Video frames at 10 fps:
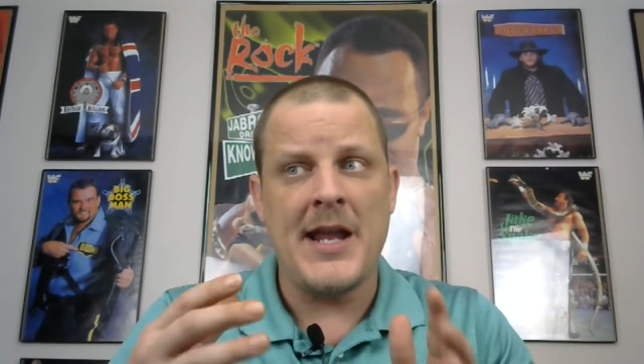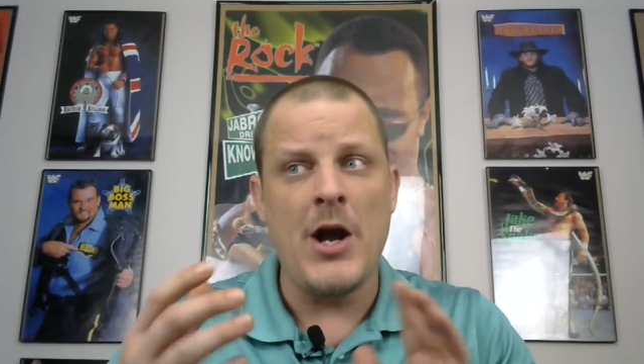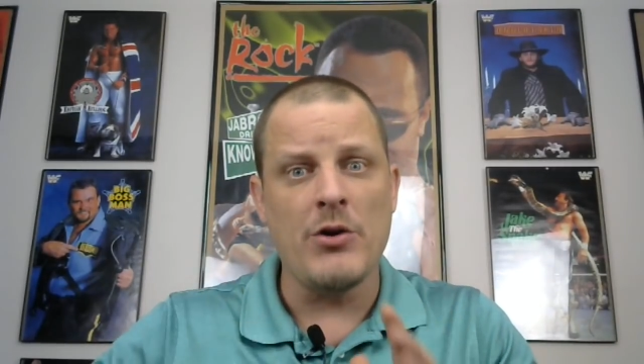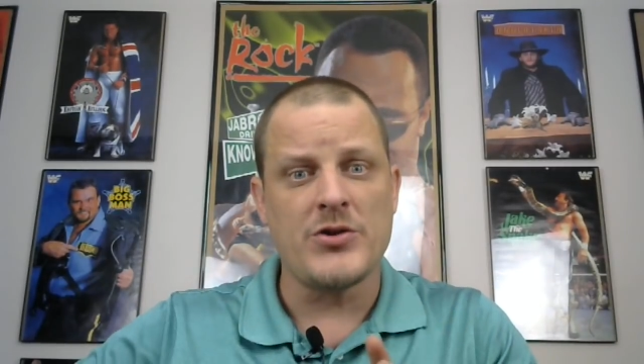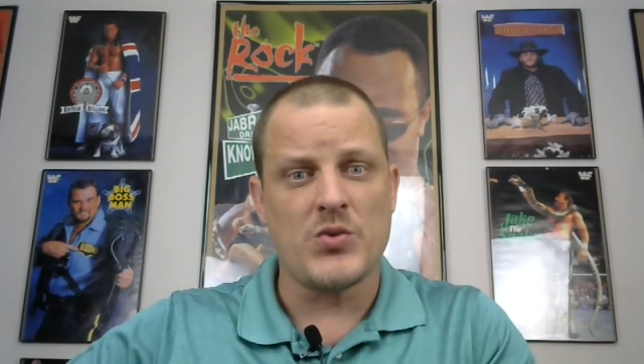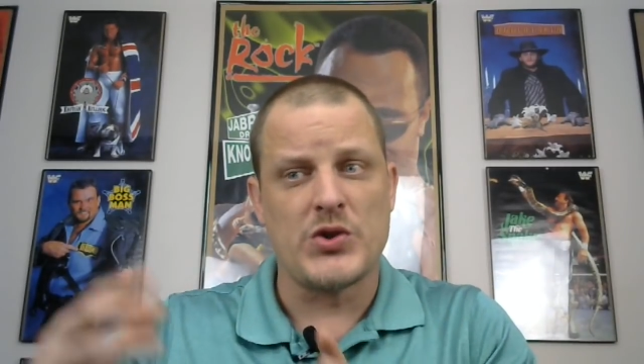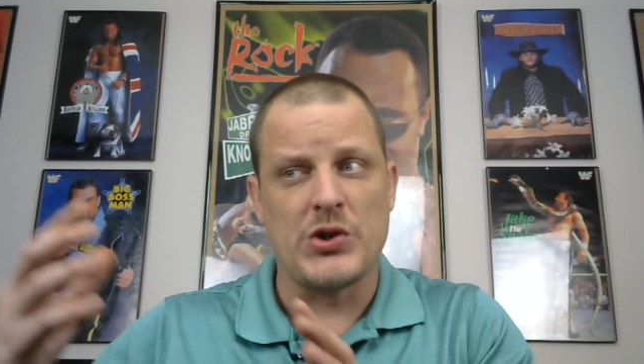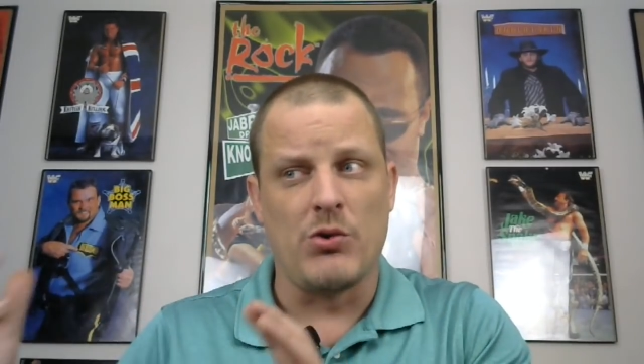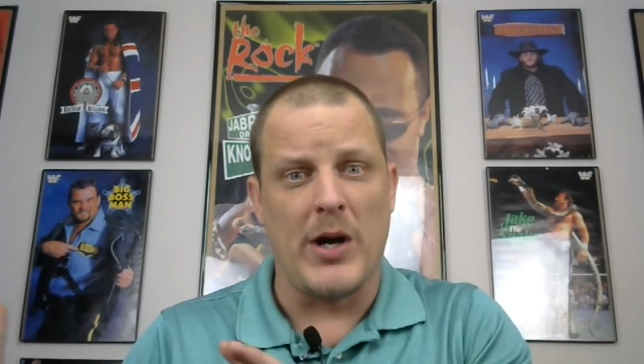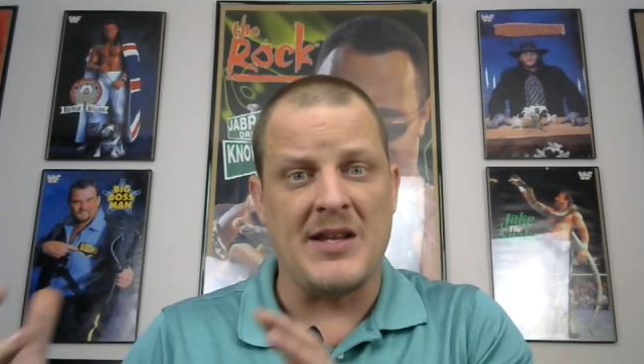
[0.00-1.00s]
characters were
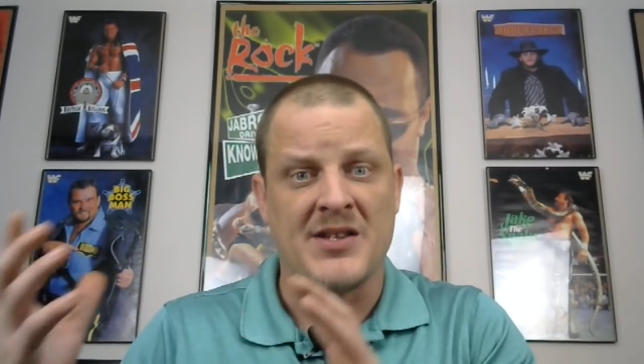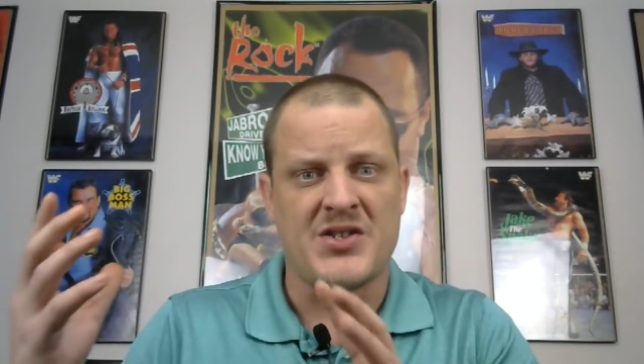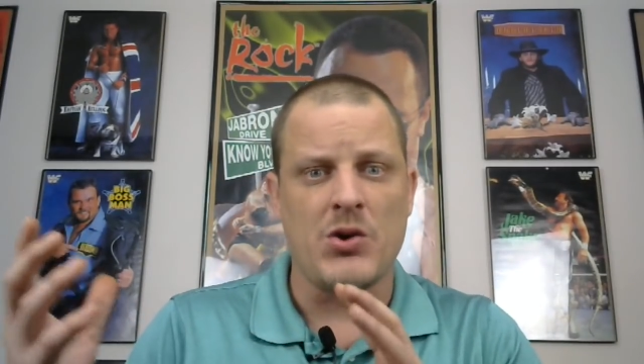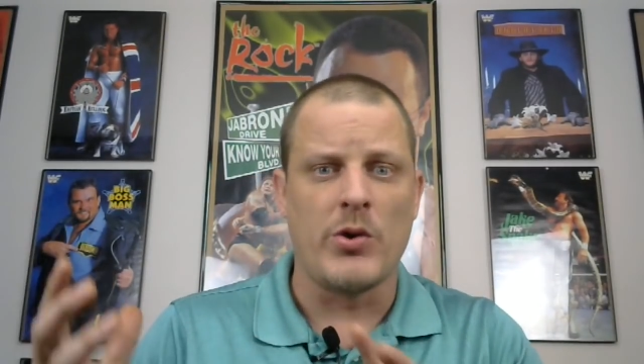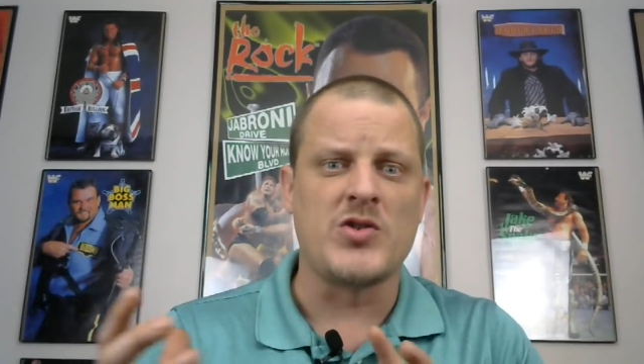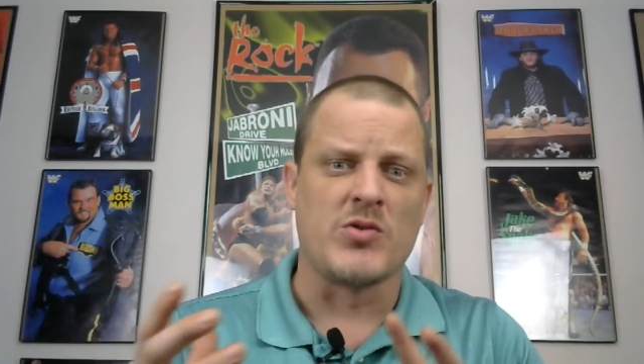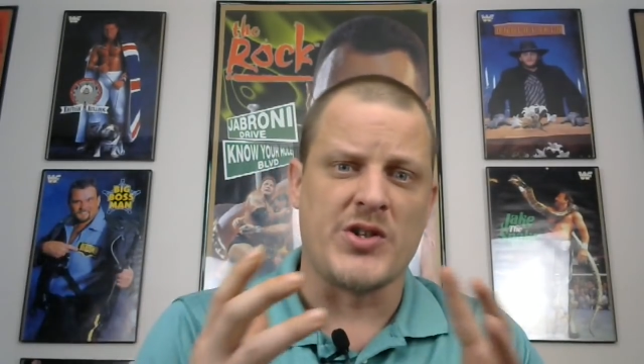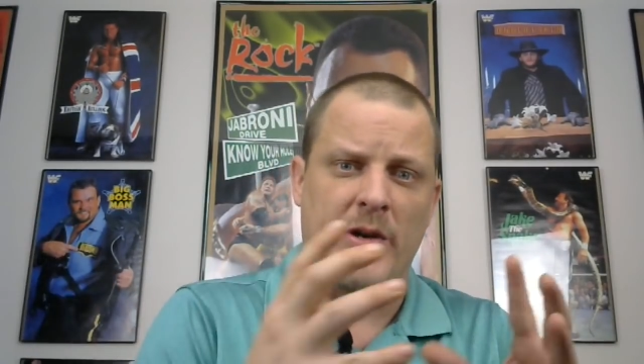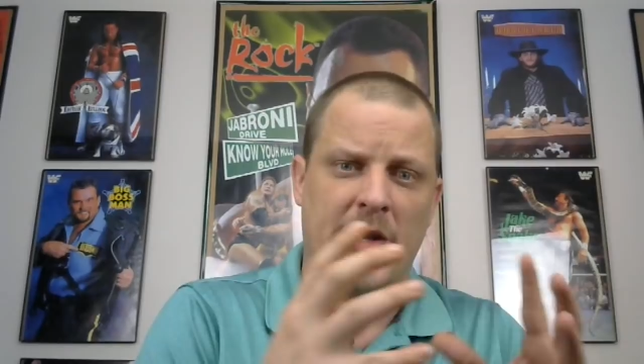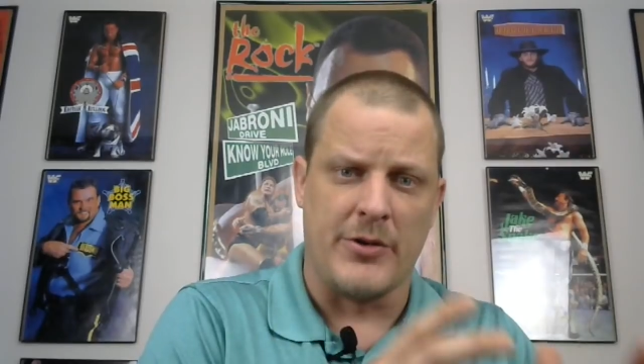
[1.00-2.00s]
so great and the stories were
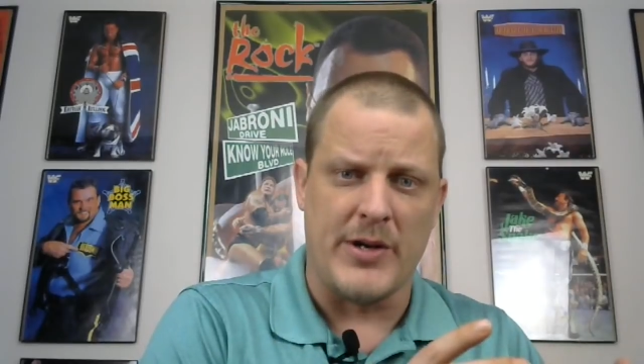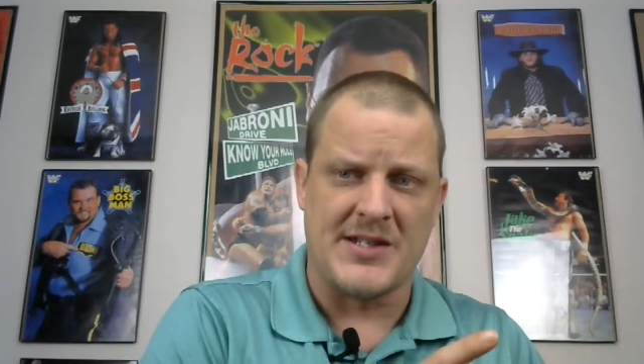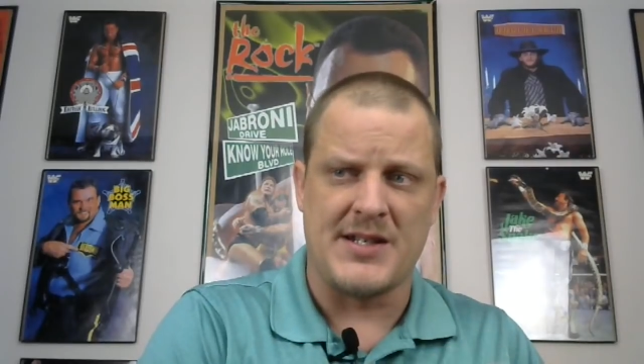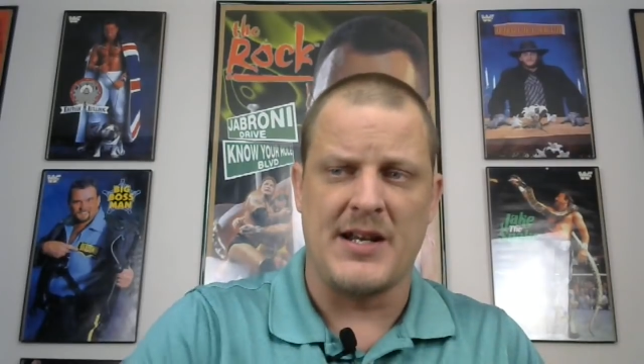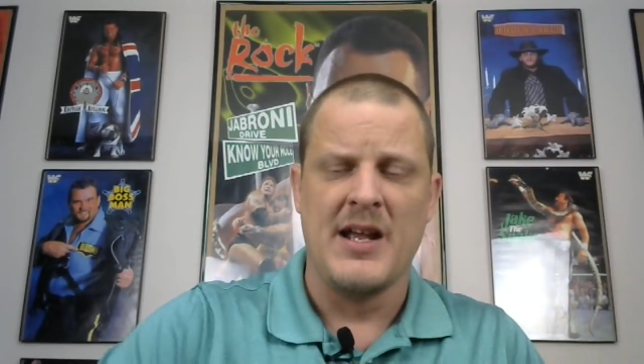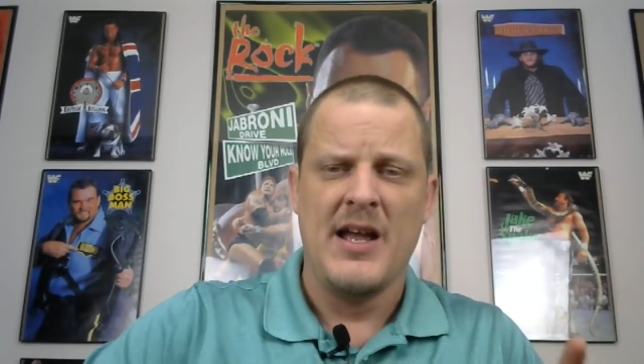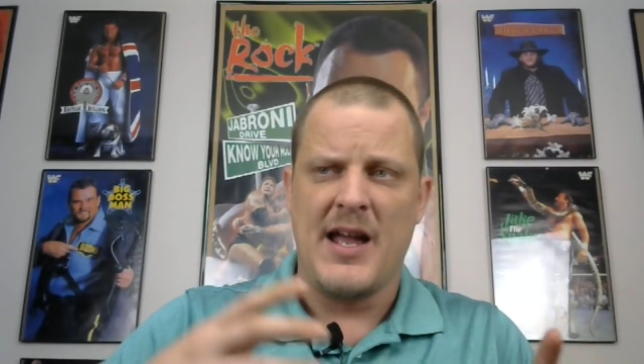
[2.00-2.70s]
so interesting